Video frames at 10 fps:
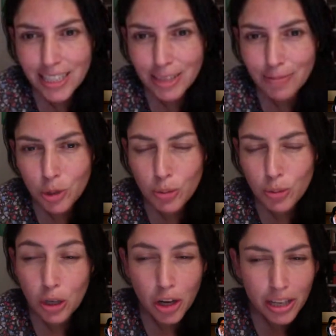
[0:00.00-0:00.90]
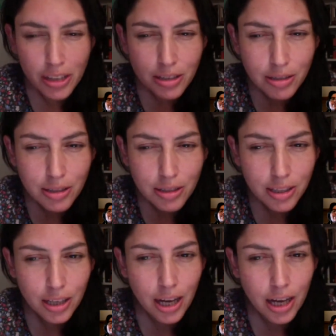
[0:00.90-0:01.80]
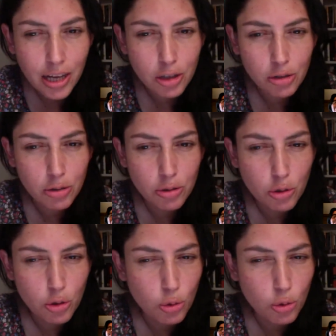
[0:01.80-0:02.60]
To be honest, I used